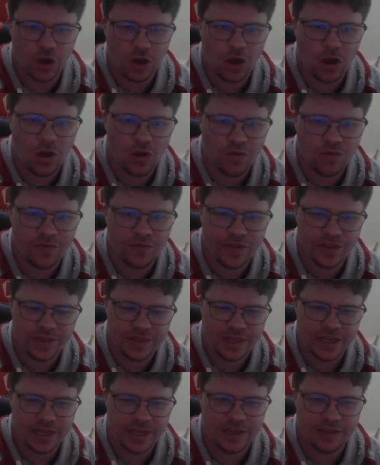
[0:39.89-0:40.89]
of
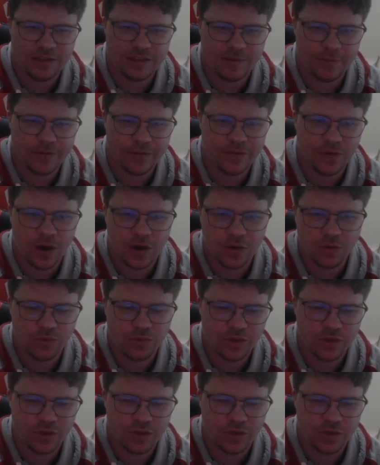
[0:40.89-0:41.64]
the semi-finals,